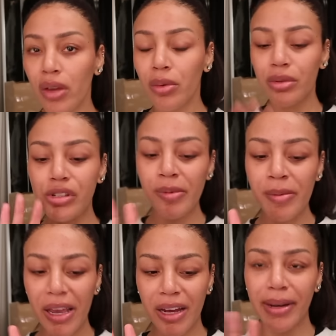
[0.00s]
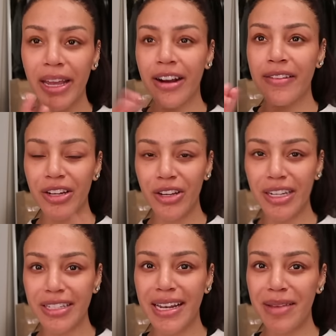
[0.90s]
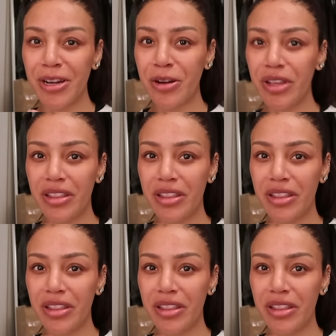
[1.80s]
We'll do my makeup later and then you guys can let me know what you